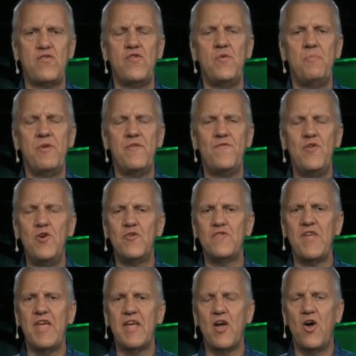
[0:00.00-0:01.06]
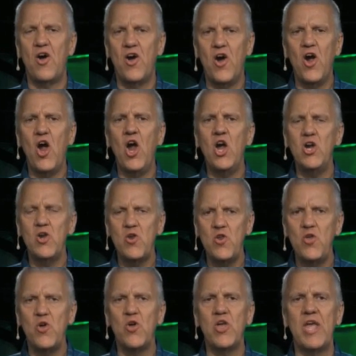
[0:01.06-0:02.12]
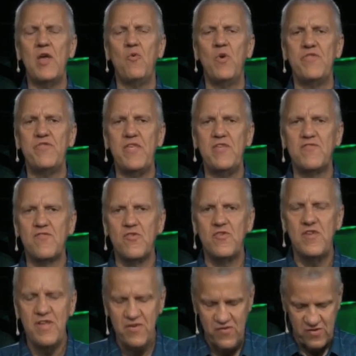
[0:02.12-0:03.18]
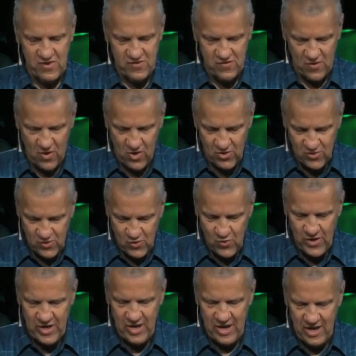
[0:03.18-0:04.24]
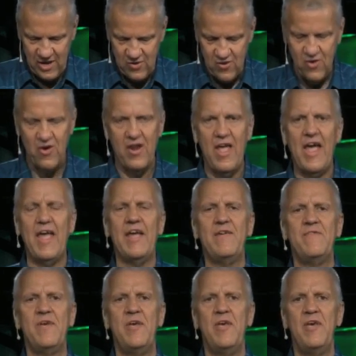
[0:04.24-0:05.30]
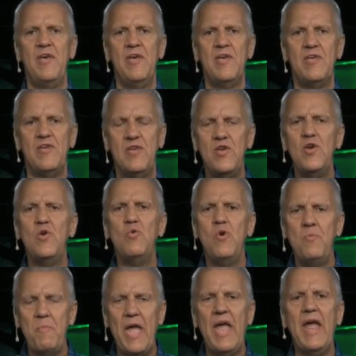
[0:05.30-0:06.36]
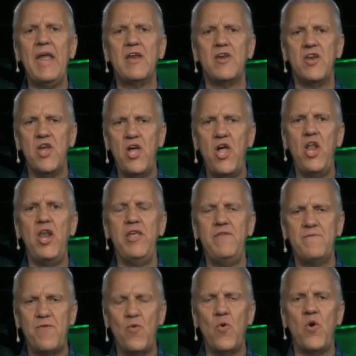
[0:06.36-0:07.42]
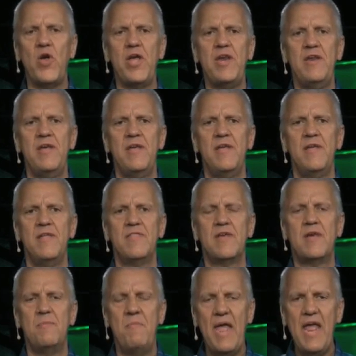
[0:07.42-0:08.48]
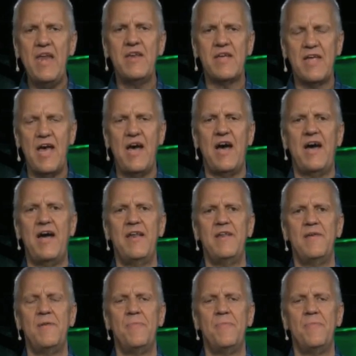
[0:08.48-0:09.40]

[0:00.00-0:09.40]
to, but if you don't take a hard look at what these traditions are doing in your life, you will make null and void the command of God,